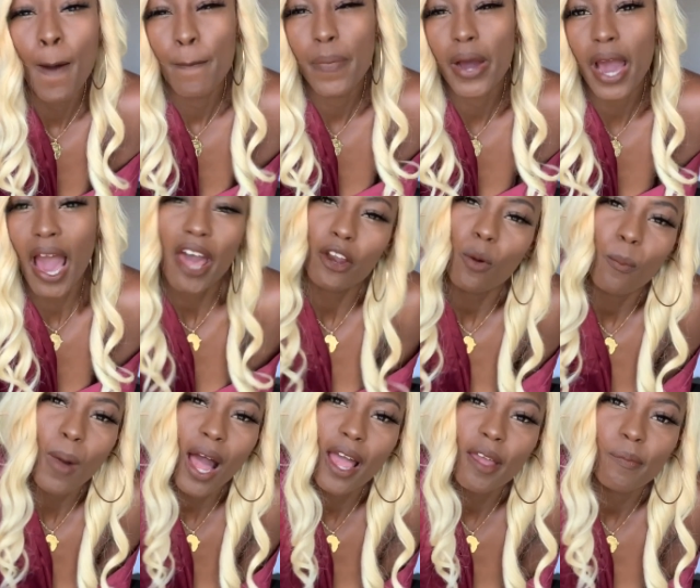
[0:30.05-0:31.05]
but I don't
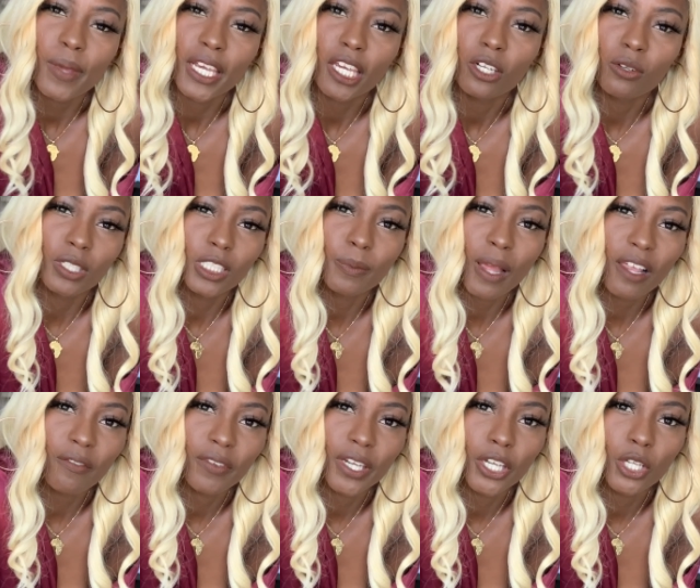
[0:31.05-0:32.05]
mind making on
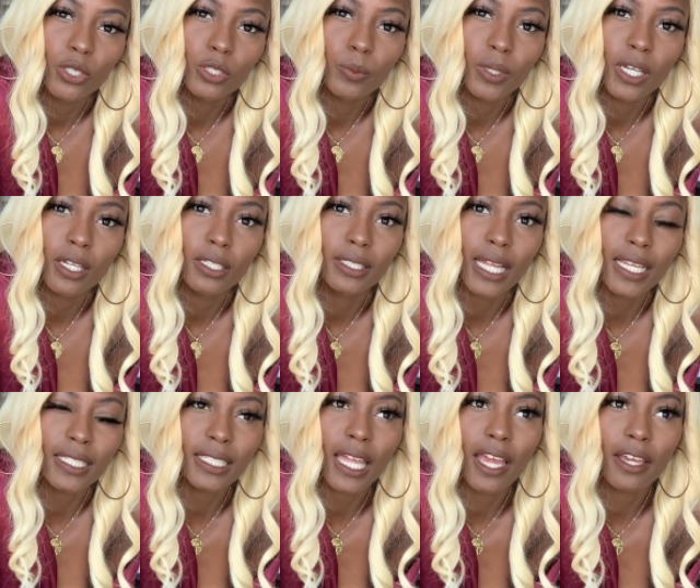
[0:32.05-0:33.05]
spot videos because
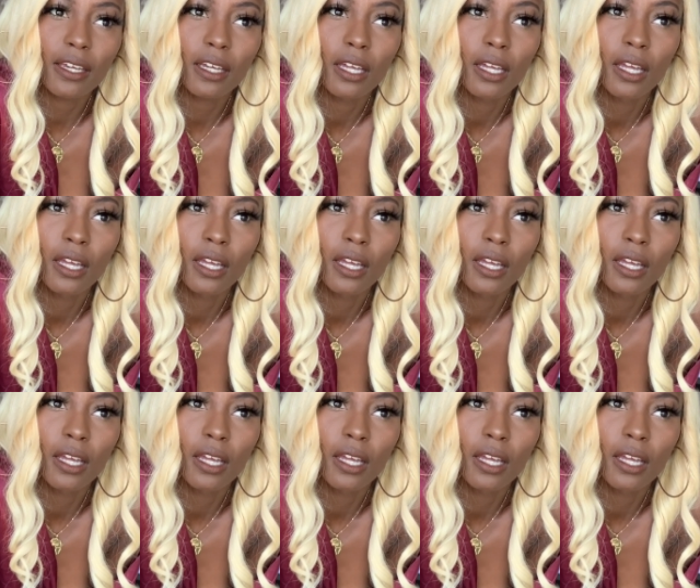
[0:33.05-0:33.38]
that's like